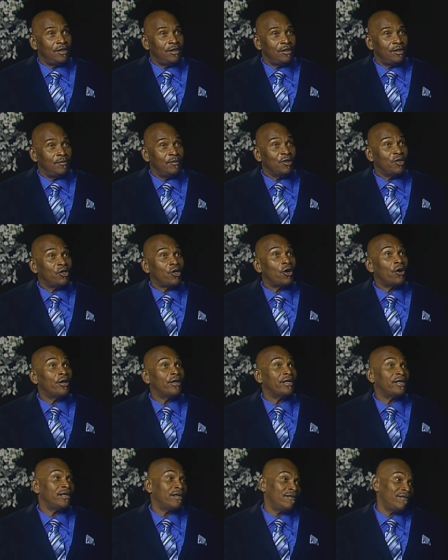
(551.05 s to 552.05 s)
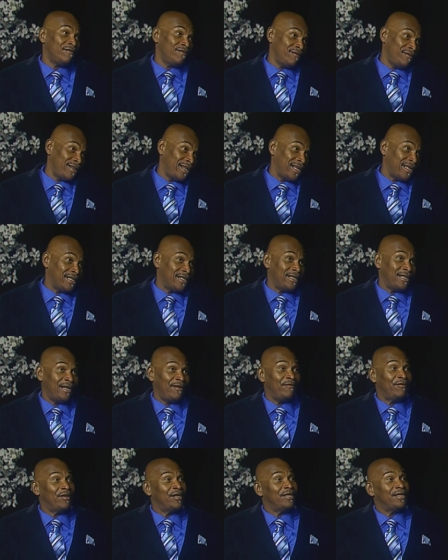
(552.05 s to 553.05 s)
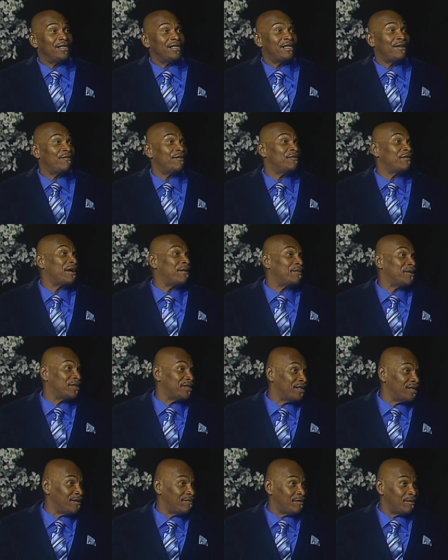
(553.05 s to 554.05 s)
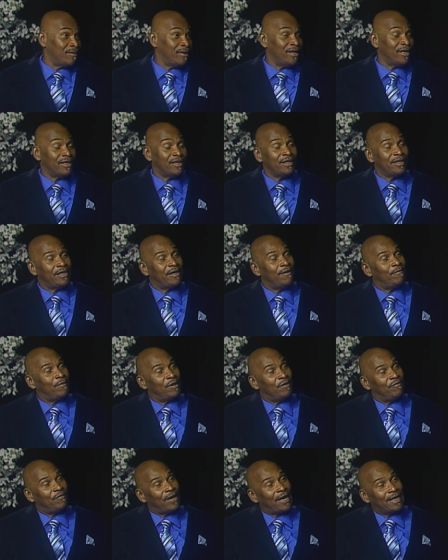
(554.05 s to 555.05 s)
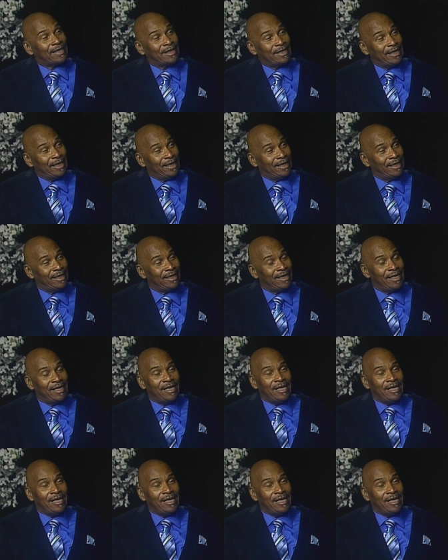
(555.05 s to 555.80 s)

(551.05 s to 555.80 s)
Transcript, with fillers: the majority of, like, say, for instance, 75% of Americans have been vaccinated.